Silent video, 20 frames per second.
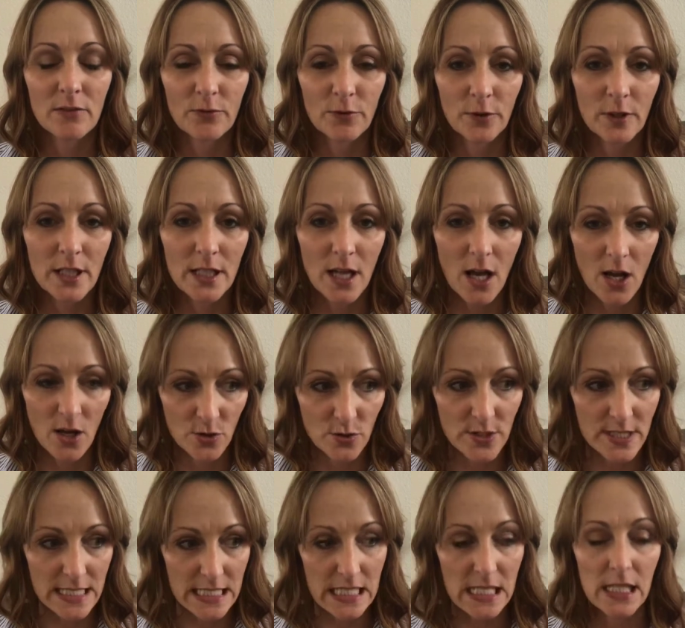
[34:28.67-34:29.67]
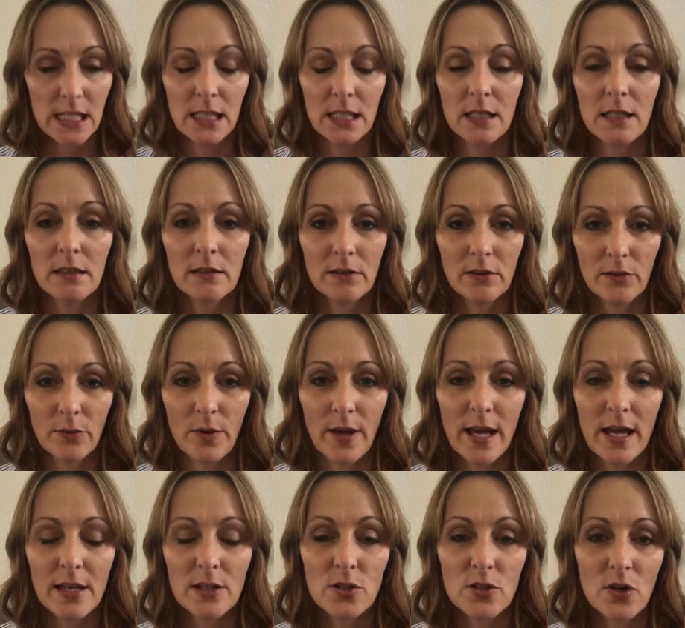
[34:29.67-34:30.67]
free hosting.
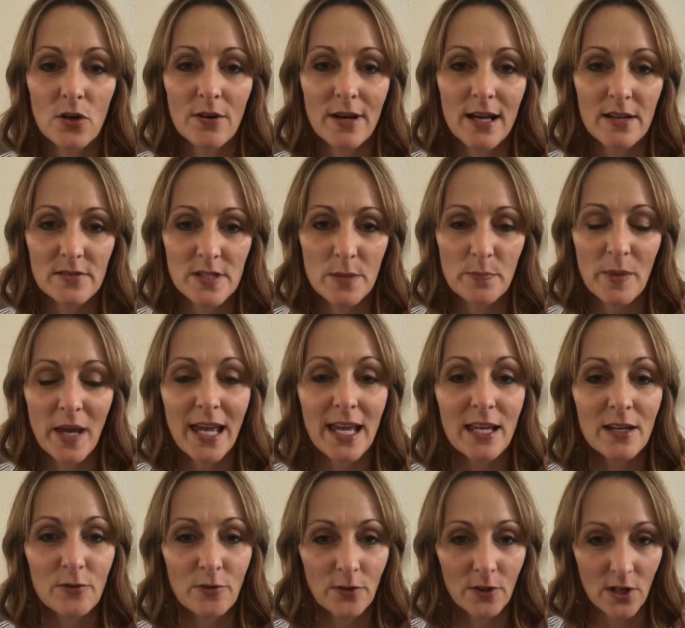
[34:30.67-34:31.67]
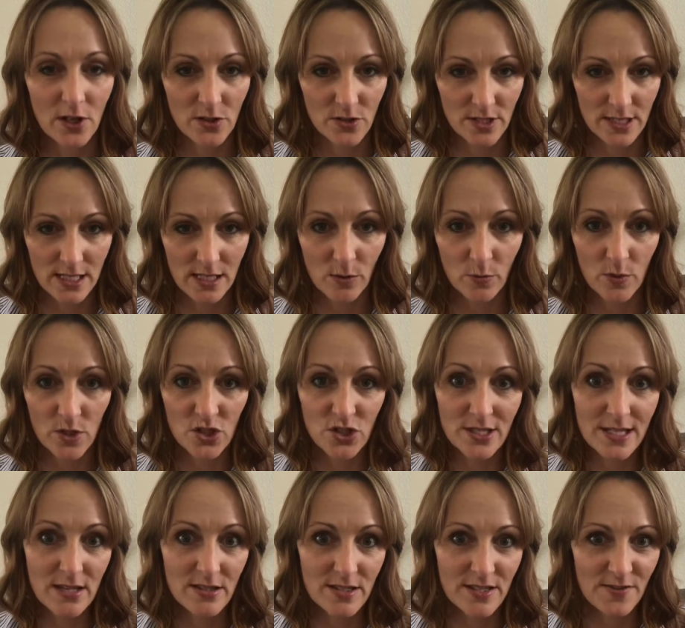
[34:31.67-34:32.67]
Okay, you don't have to pay for hosting, which
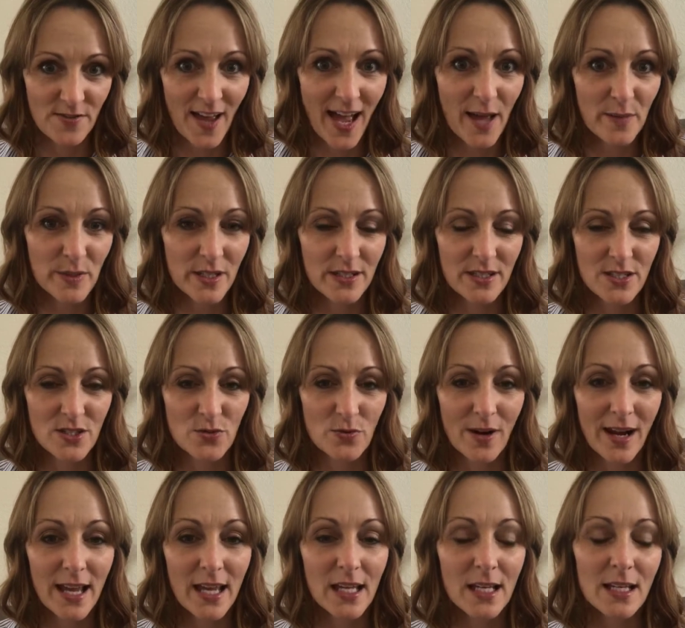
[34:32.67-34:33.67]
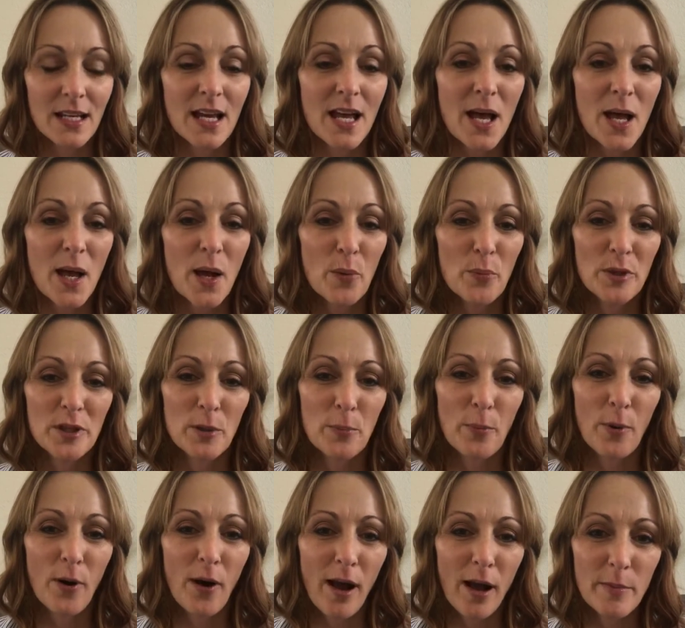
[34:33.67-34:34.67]
sounds fabulous, right? But the
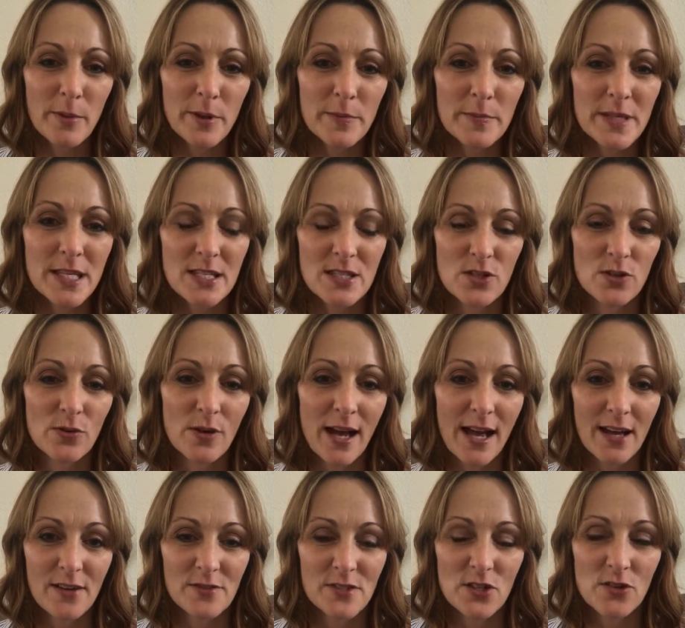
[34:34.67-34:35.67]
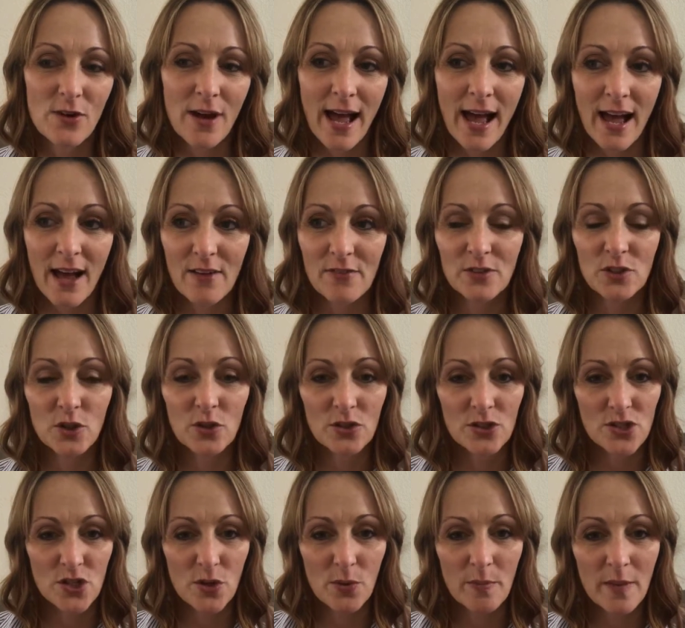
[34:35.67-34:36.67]
problem is you have to have your
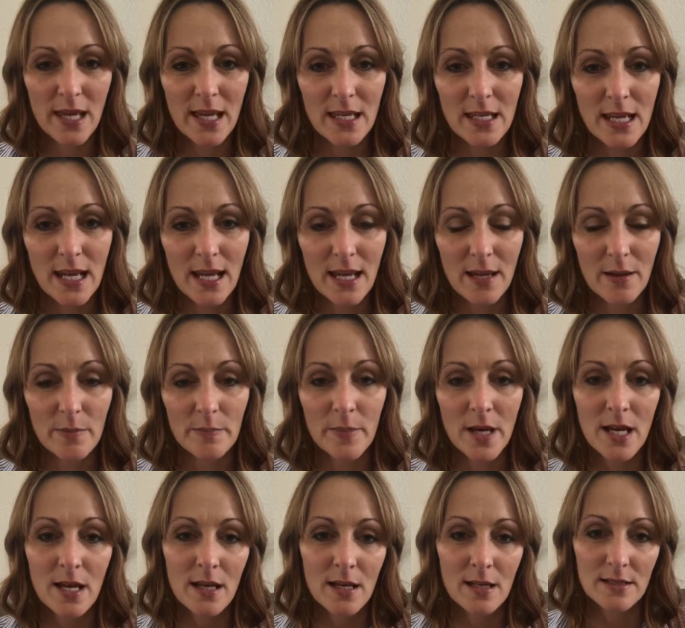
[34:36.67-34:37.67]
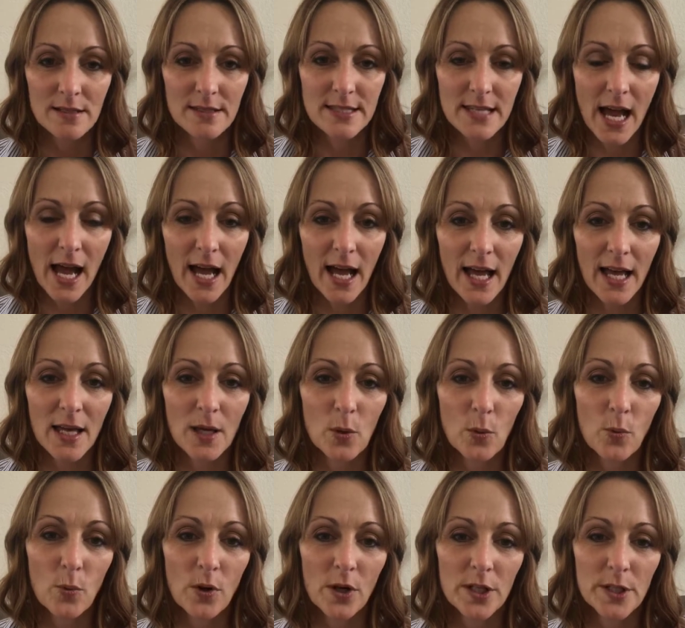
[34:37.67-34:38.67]
domain name
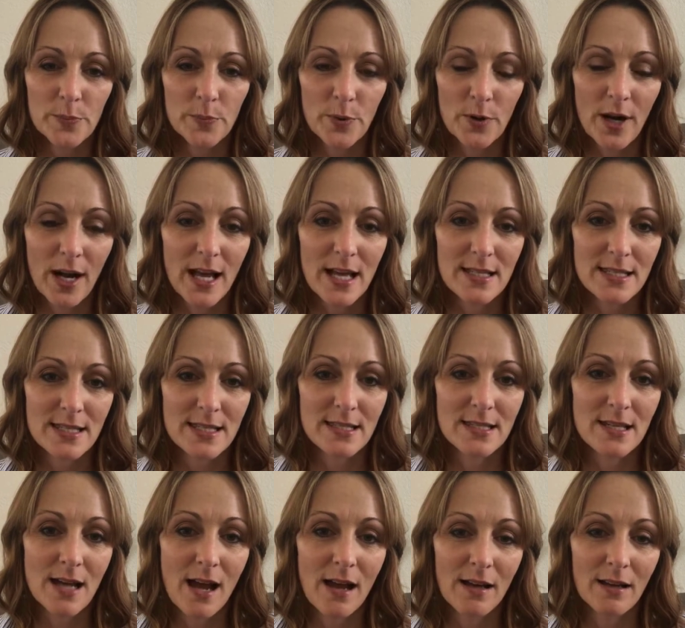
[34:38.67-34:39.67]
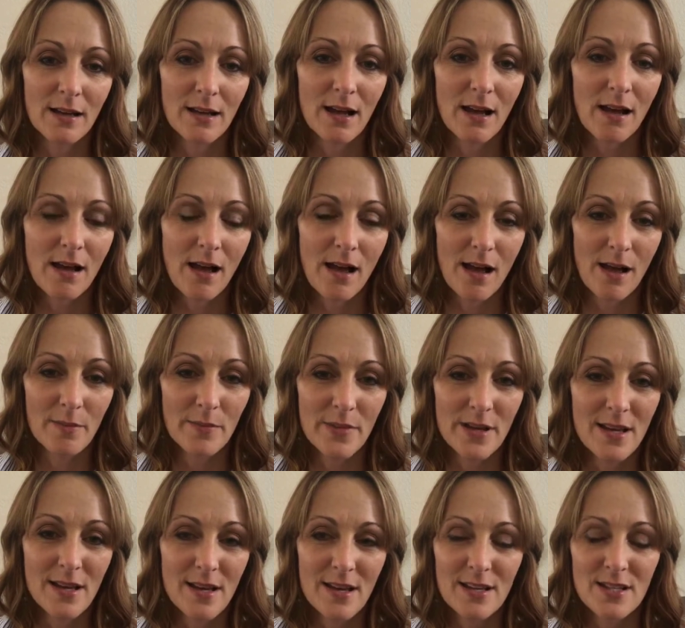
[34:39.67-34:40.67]
.wordpress.com.
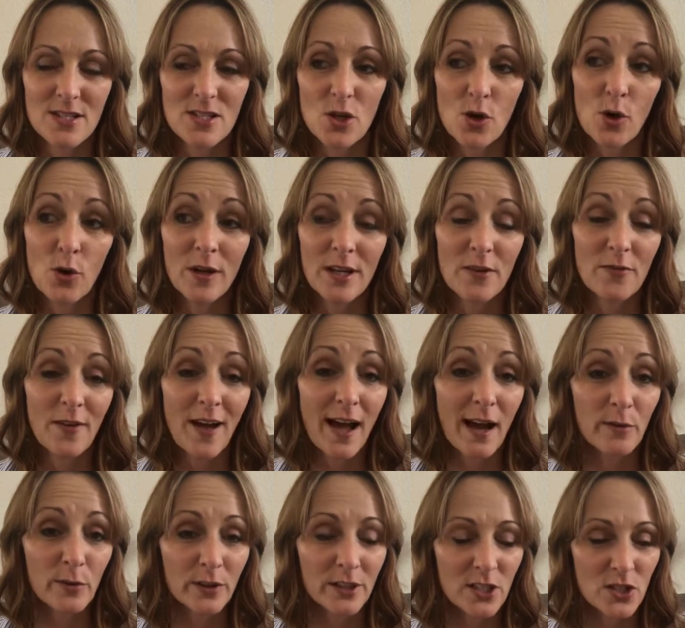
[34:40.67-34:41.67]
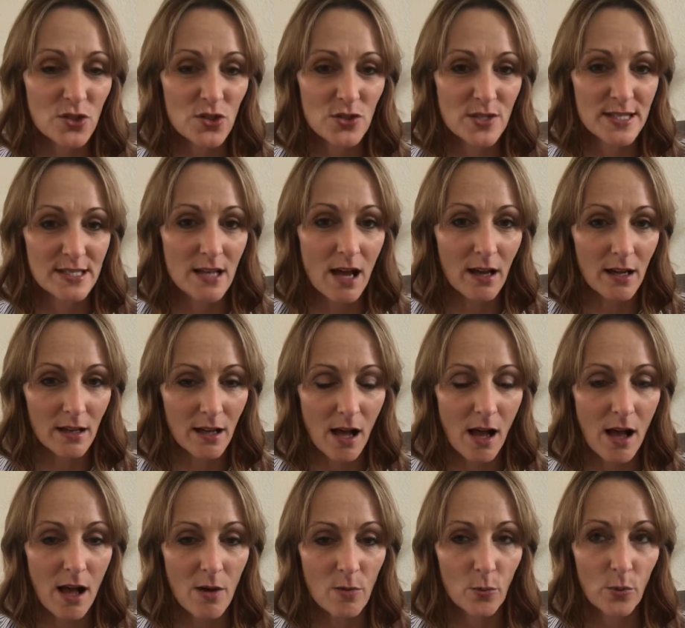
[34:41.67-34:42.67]
So if I were to use
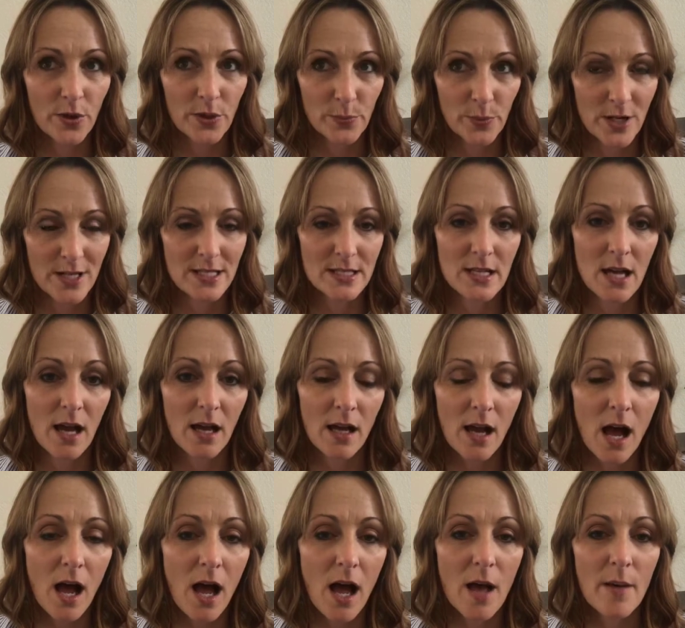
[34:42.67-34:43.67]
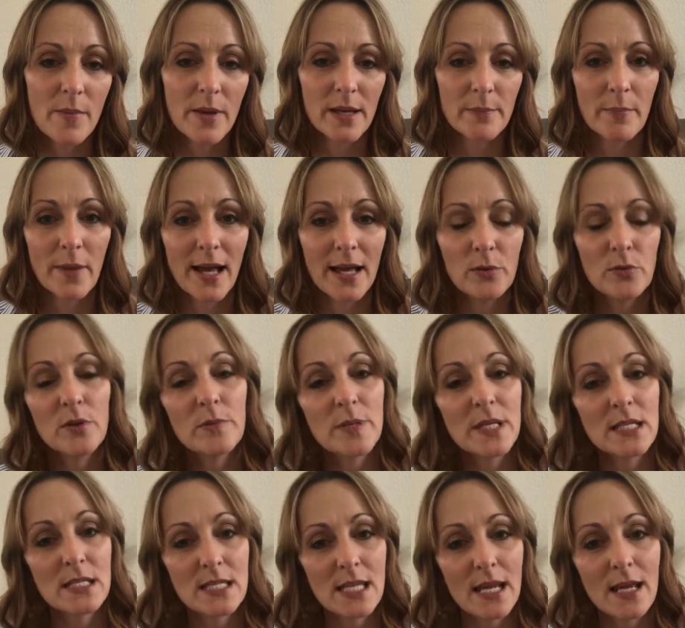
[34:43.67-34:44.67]
.com, WordPress.com, mine would
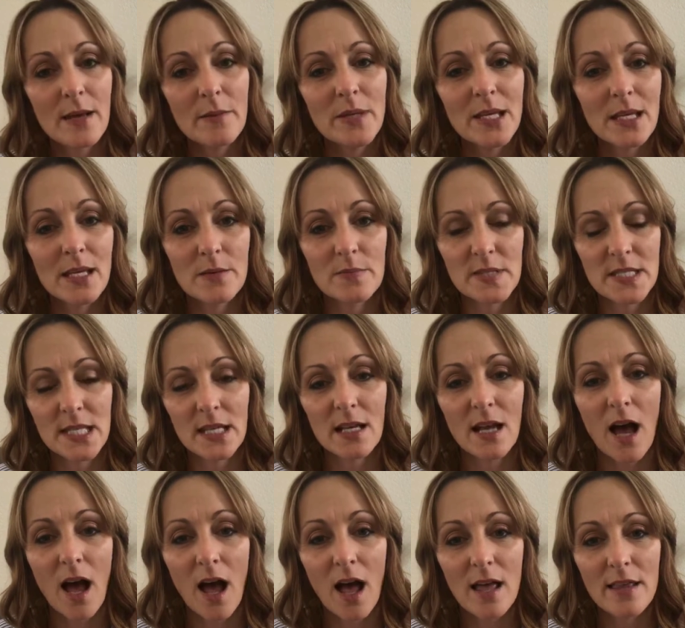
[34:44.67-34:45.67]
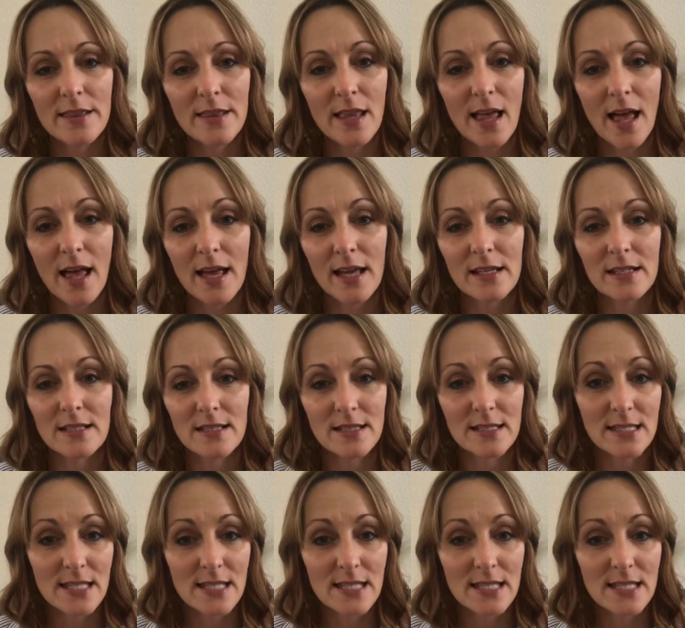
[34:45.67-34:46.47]
be TammyGibsonOnline